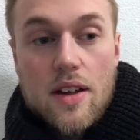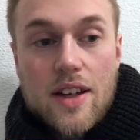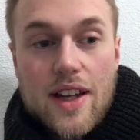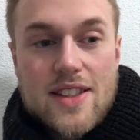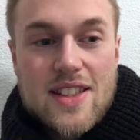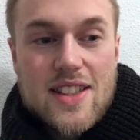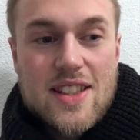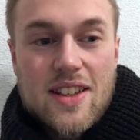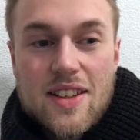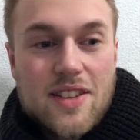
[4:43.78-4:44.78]

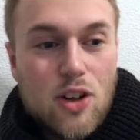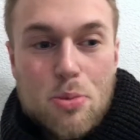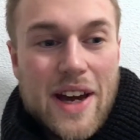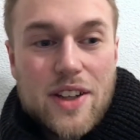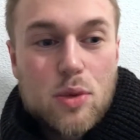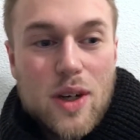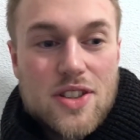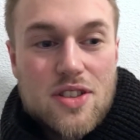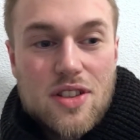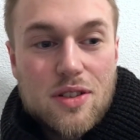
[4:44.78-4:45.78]
It's no matter
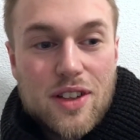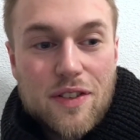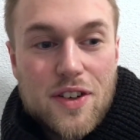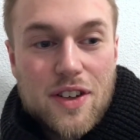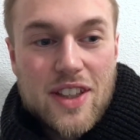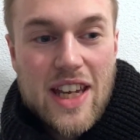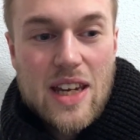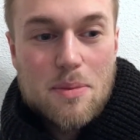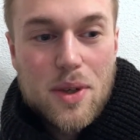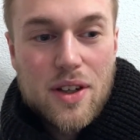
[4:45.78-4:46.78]
what you do, if you're a
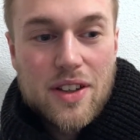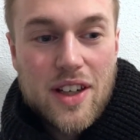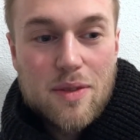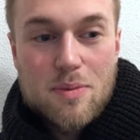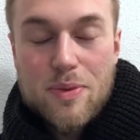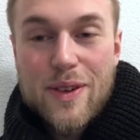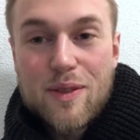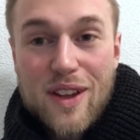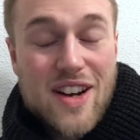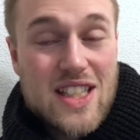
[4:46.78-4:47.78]
gamer that
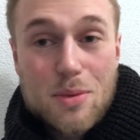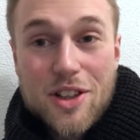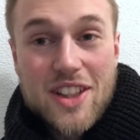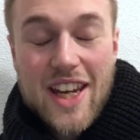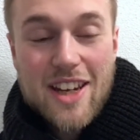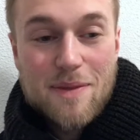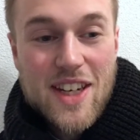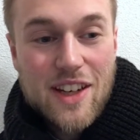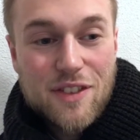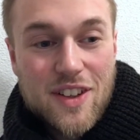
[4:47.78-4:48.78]
vlogs about
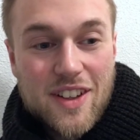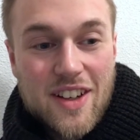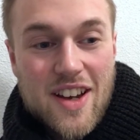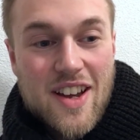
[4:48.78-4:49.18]
gaming, if you're